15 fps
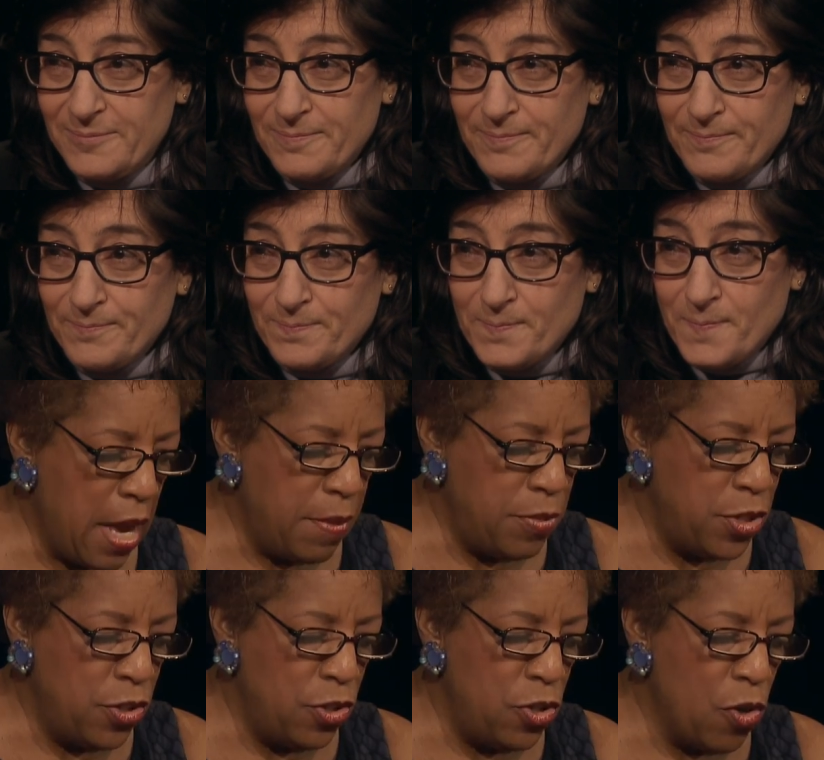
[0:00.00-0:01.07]
Now he came
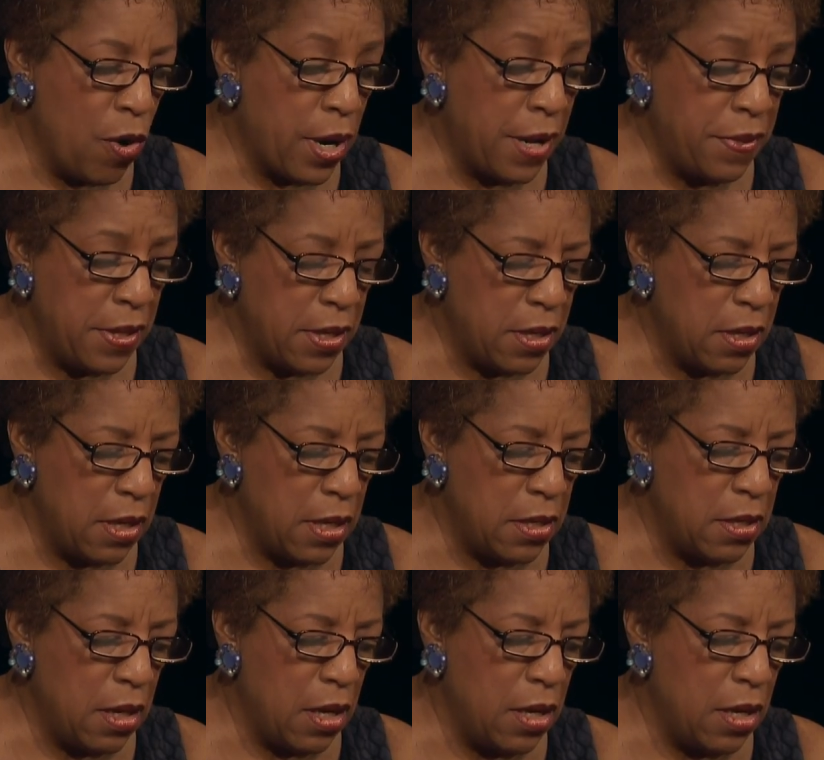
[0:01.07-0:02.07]
to New York, I think, in,